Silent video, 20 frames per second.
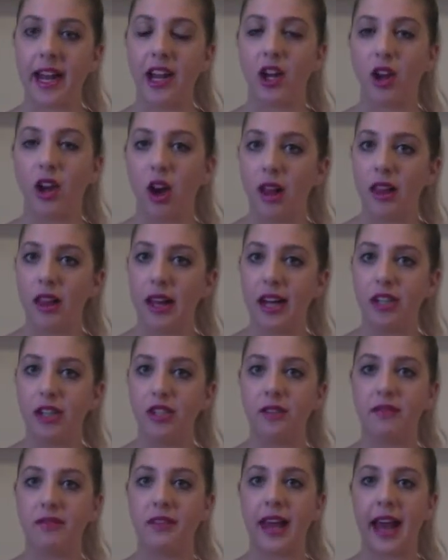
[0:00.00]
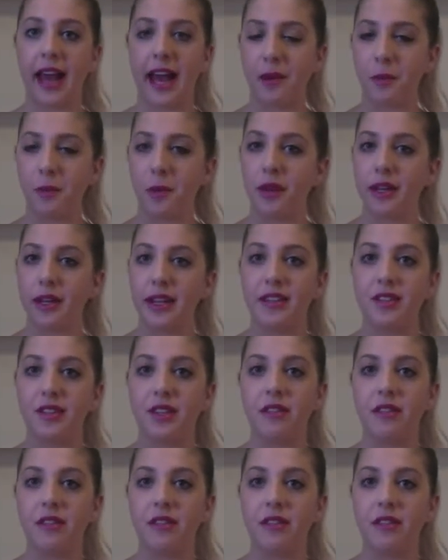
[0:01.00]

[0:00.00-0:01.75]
and a collage of the animal and its